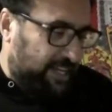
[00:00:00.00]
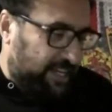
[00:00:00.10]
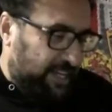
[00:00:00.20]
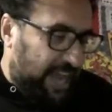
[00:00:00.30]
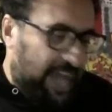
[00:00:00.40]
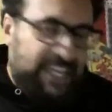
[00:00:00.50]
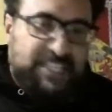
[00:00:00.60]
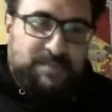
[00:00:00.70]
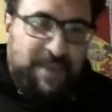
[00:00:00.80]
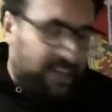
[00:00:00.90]
Aki
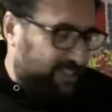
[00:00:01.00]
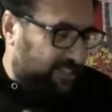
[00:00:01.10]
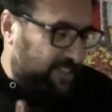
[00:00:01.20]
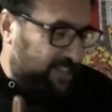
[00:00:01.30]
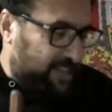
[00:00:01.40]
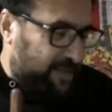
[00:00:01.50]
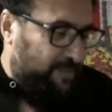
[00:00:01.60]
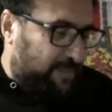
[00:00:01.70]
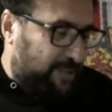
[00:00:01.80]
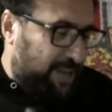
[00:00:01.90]
smells
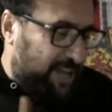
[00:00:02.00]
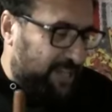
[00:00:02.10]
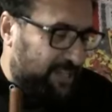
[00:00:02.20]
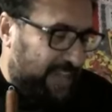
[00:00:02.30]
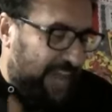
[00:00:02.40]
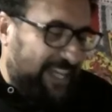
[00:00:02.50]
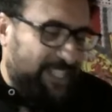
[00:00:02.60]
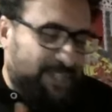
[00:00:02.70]
Aki